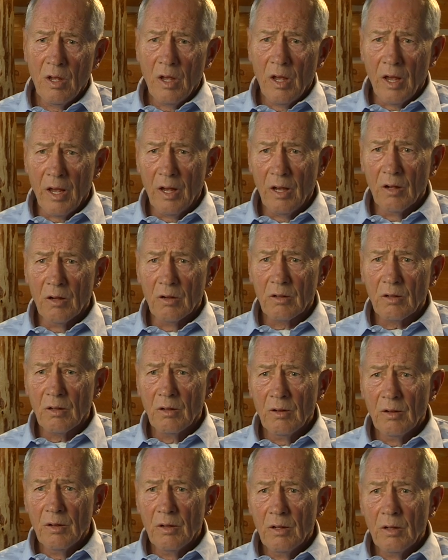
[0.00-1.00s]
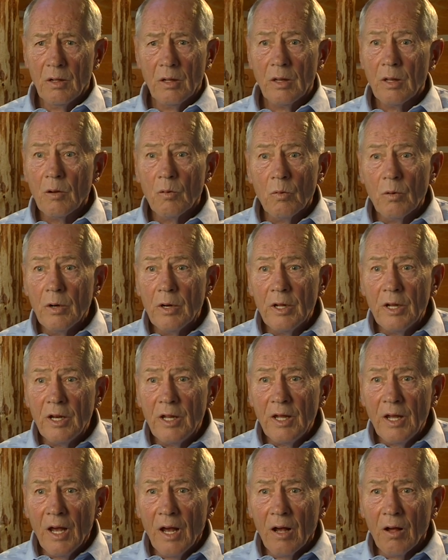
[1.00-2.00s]
elk, there weren't
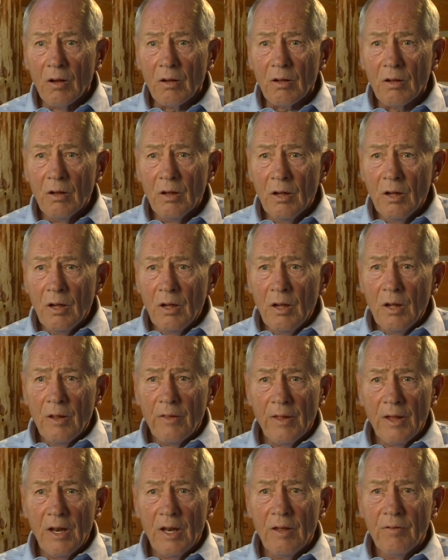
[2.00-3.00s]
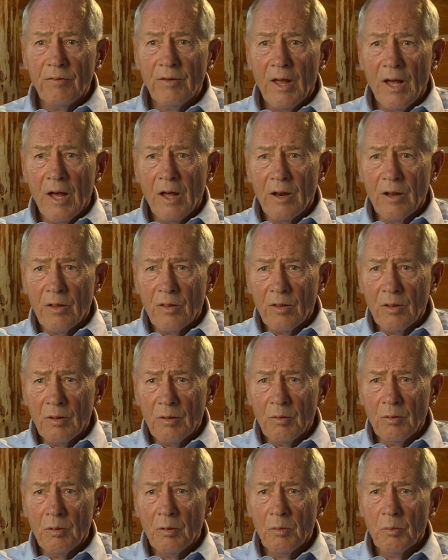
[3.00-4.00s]
any elk. They lived out on
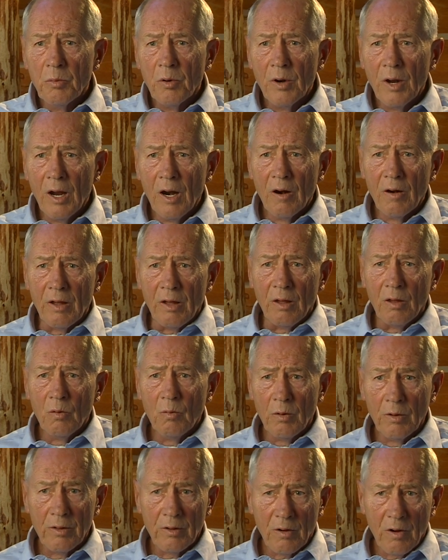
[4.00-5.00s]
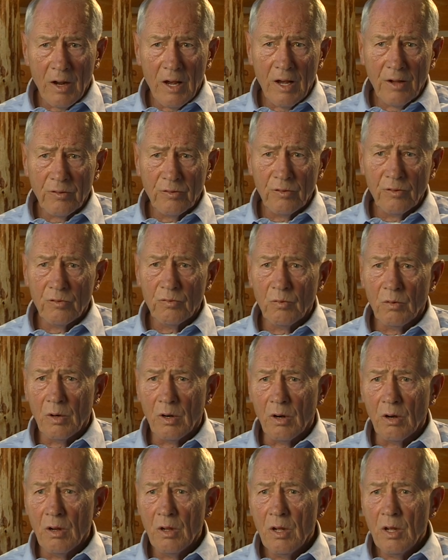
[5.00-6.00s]
the prairie where the grasses
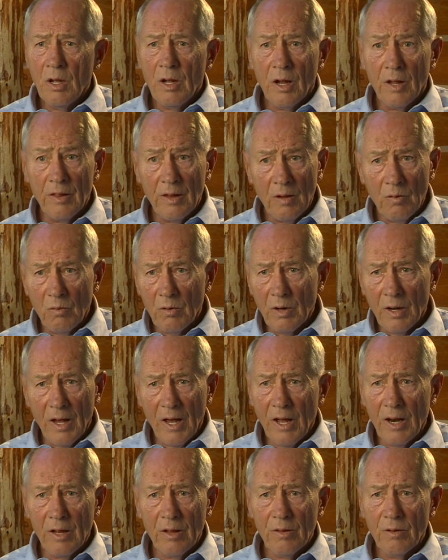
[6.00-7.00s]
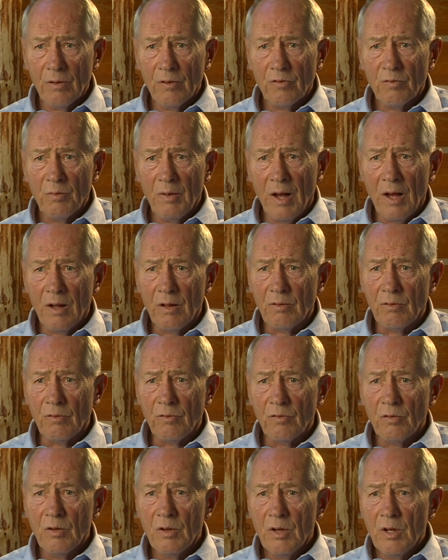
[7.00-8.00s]
were, and they were not in those
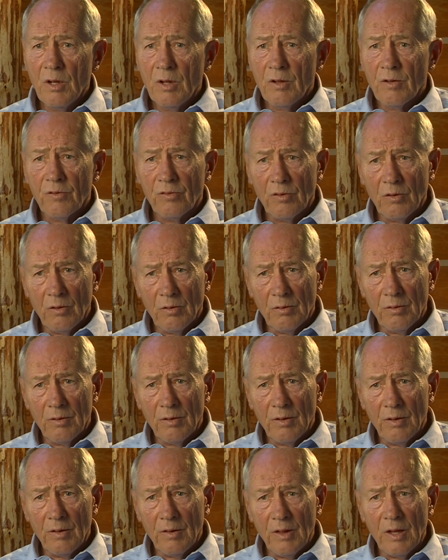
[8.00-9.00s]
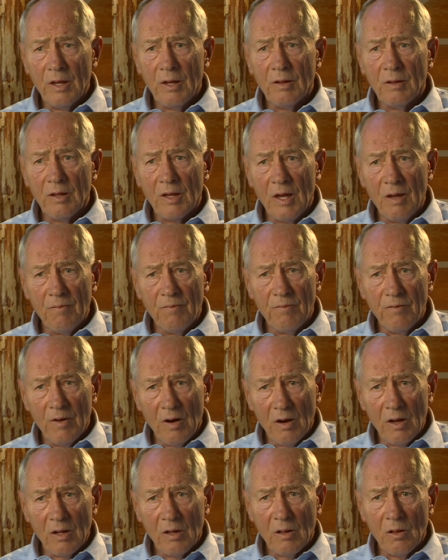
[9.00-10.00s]
mountains. So they came
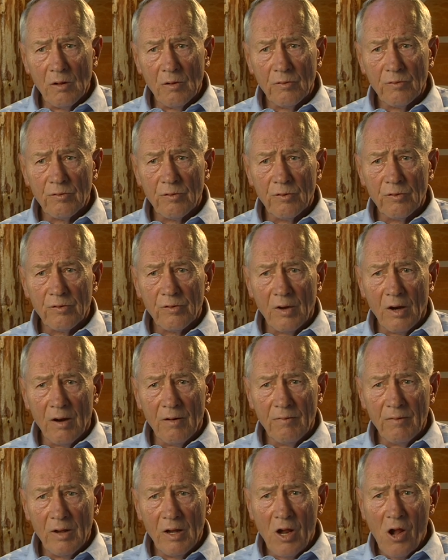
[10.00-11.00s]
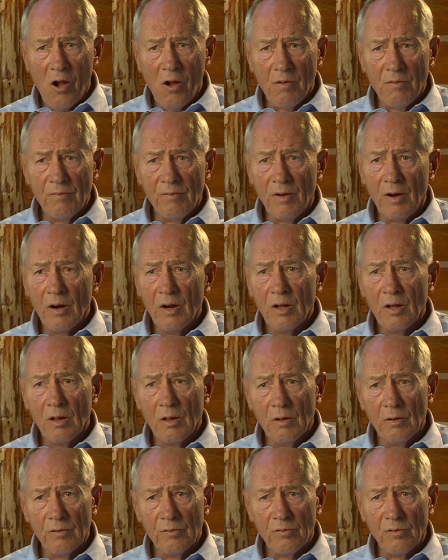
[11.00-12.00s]
very close to starvation, very
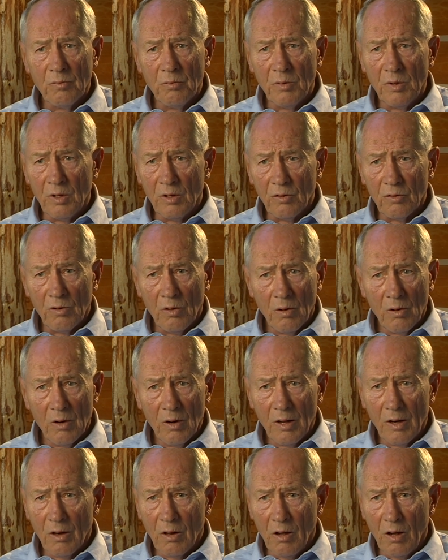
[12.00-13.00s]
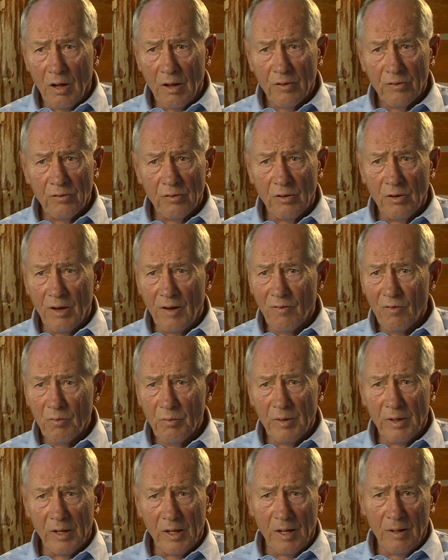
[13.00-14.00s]
close to being totally lost and never
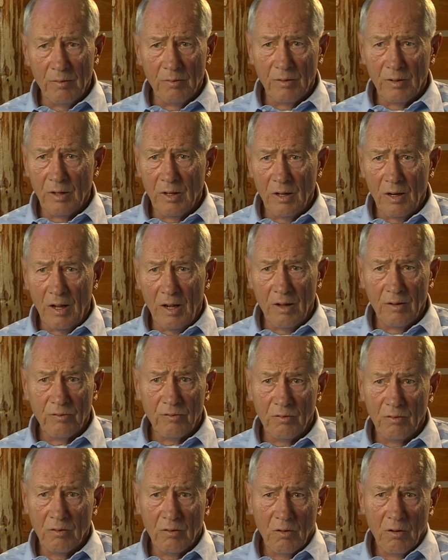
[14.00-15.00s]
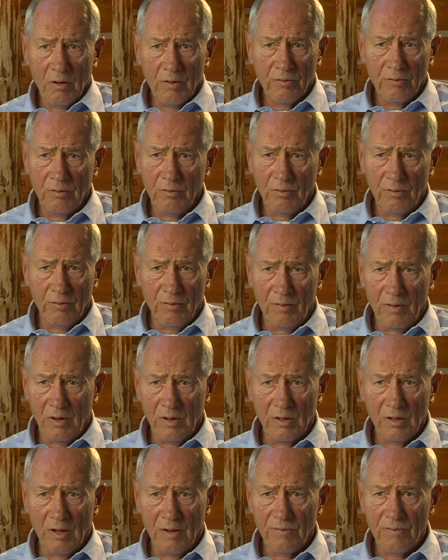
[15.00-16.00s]
being able to get out. So of course it was a very
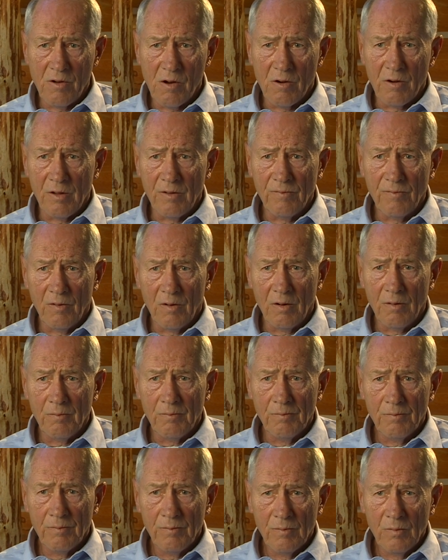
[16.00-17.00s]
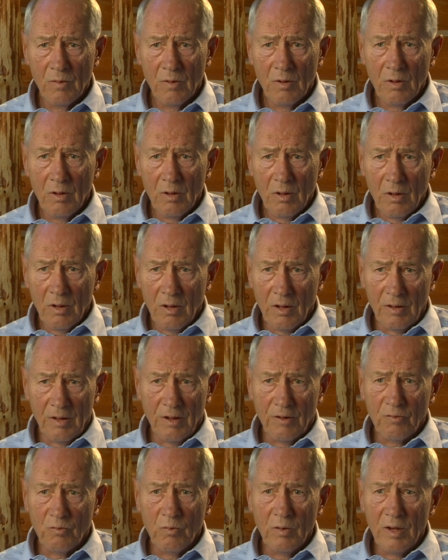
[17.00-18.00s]
tough journey for them. And
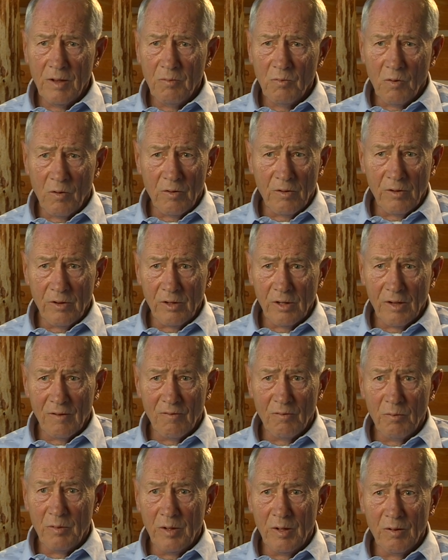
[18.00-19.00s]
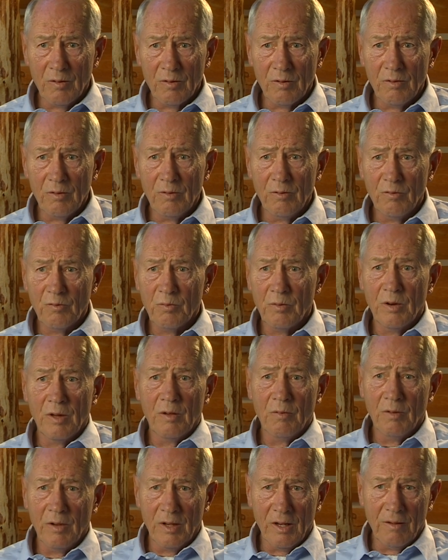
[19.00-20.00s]
that's way more than you'll ever be able to use, but
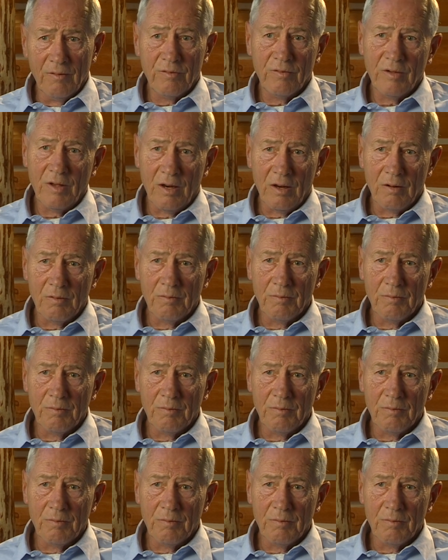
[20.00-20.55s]
anyway, I've said it.